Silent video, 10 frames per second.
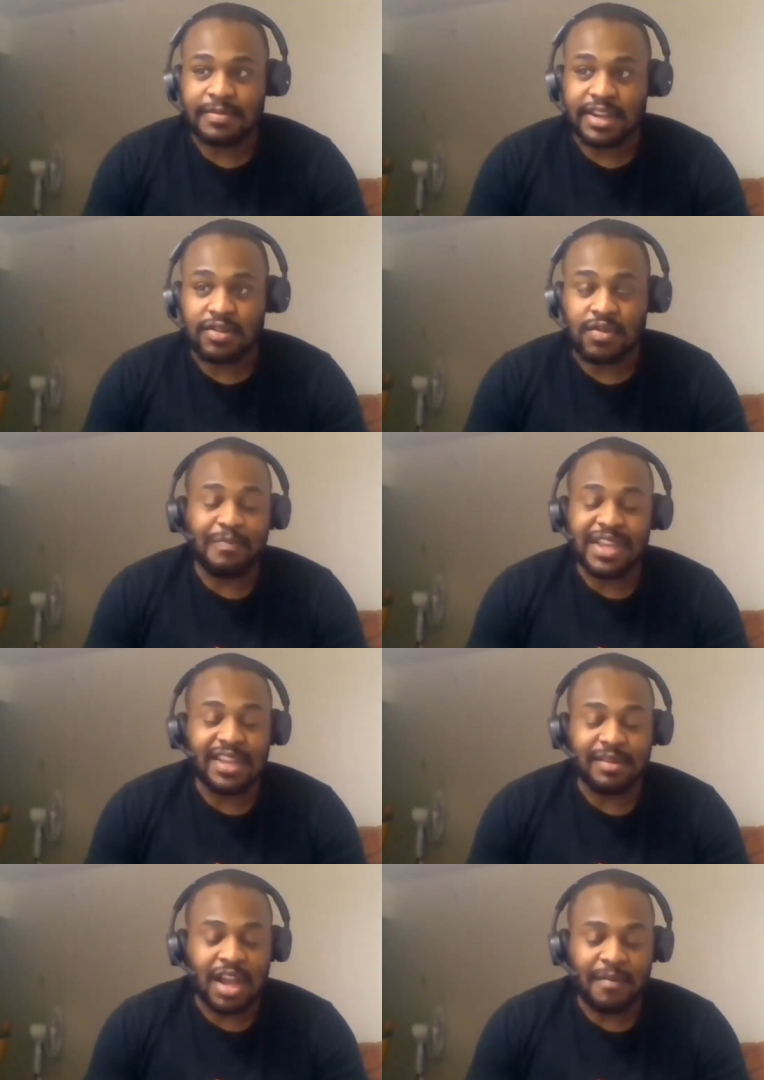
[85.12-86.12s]
panel,
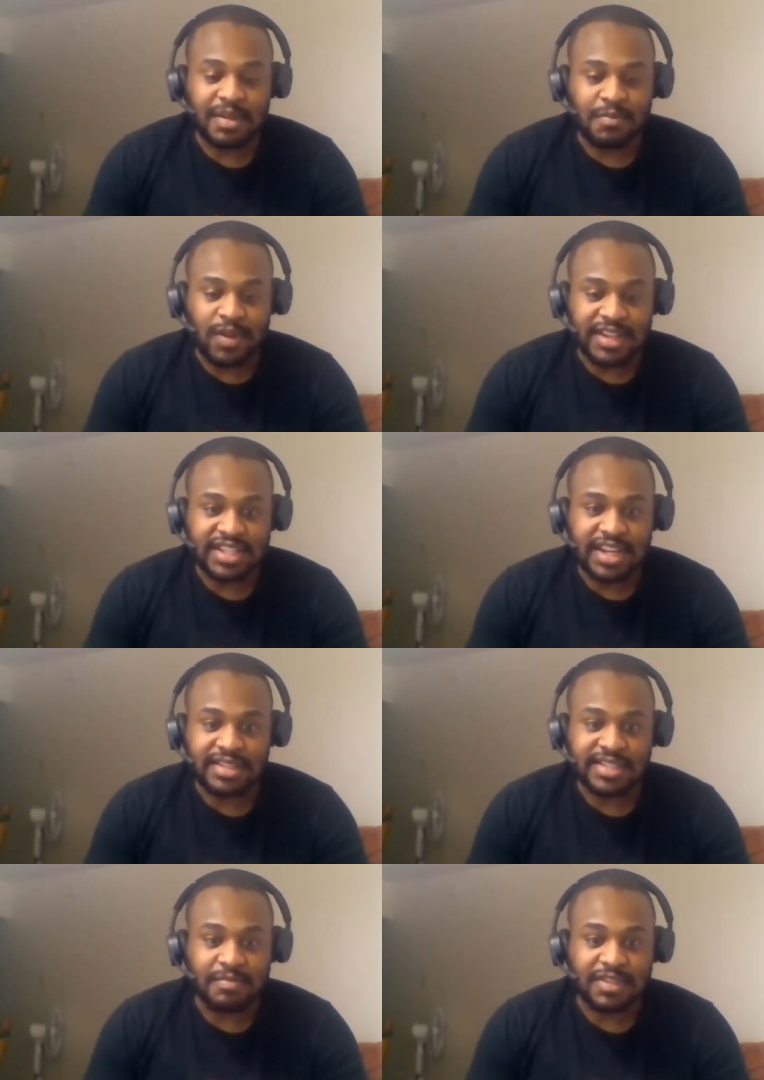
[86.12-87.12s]
being comfortable exchanging
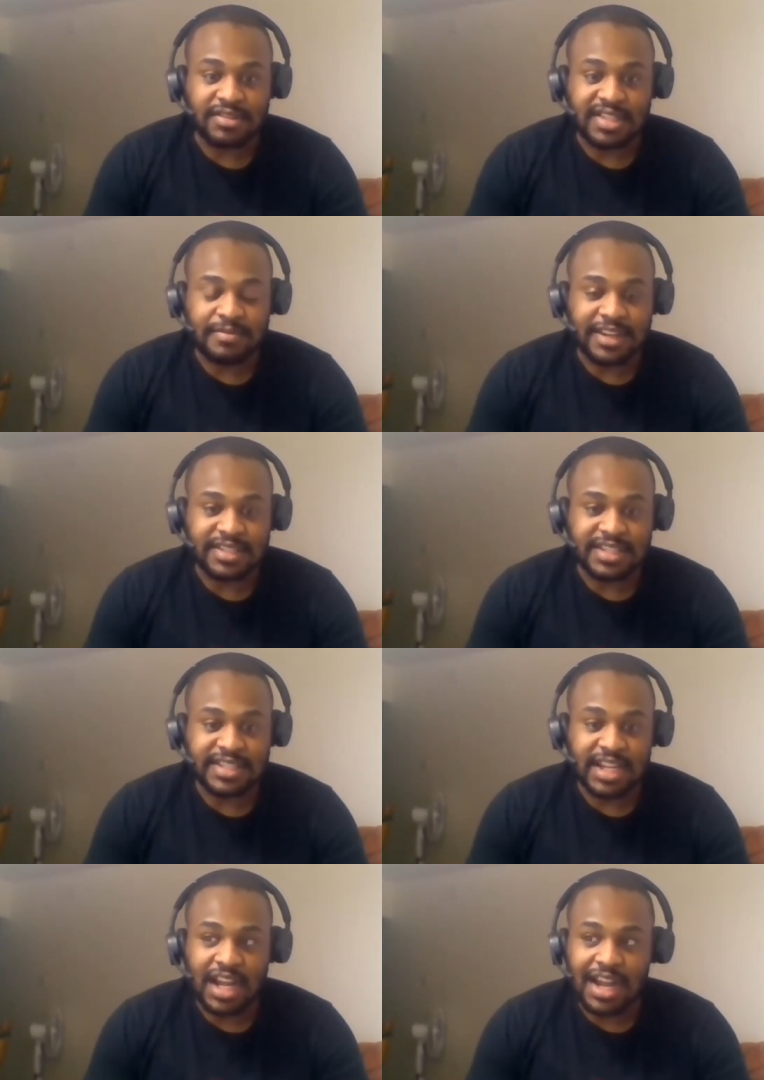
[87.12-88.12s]
some of those
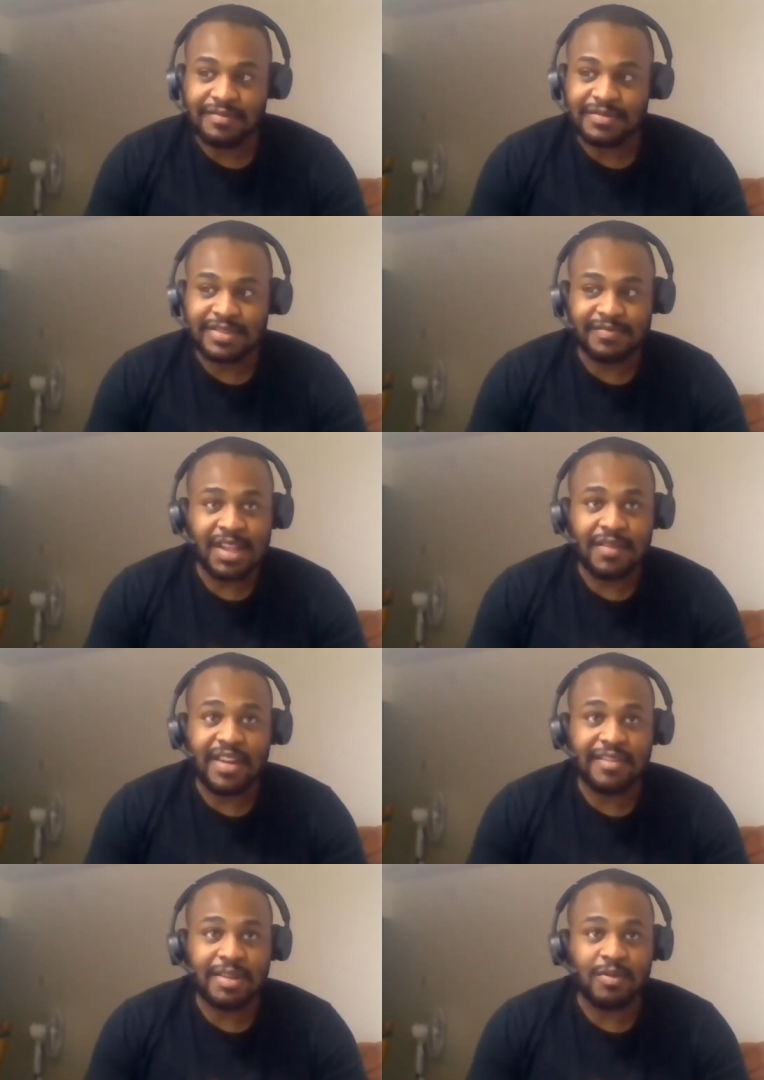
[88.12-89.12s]
experiences, it was
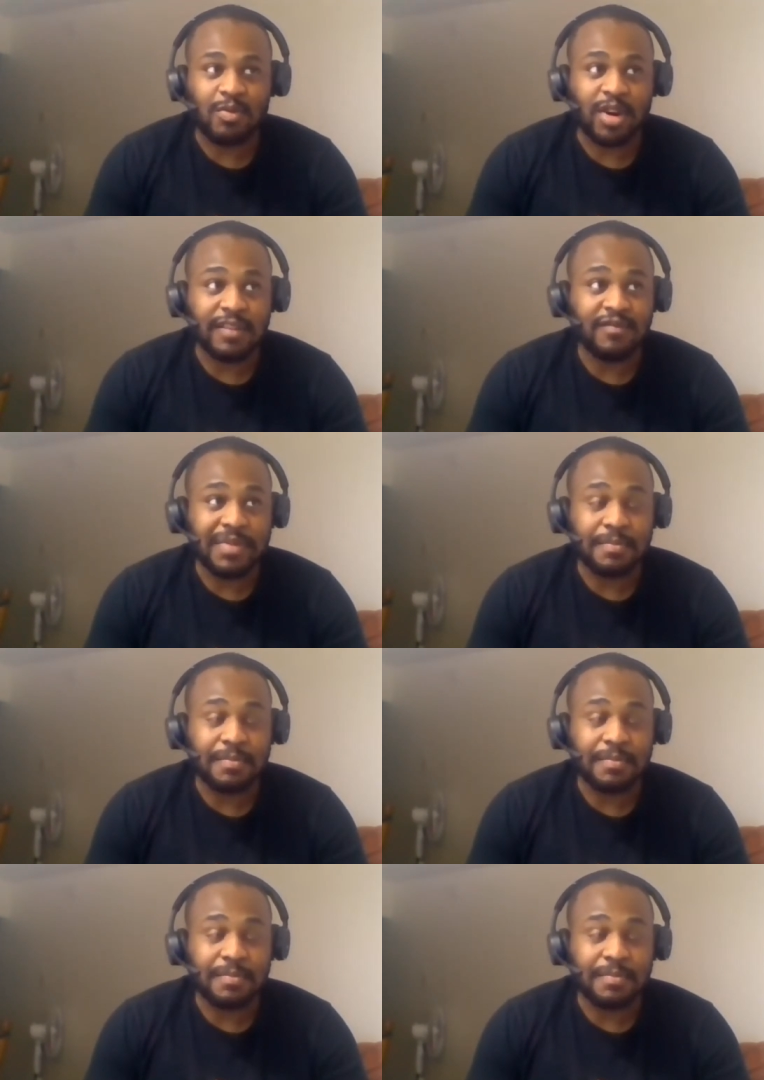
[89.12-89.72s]
very rewarding for me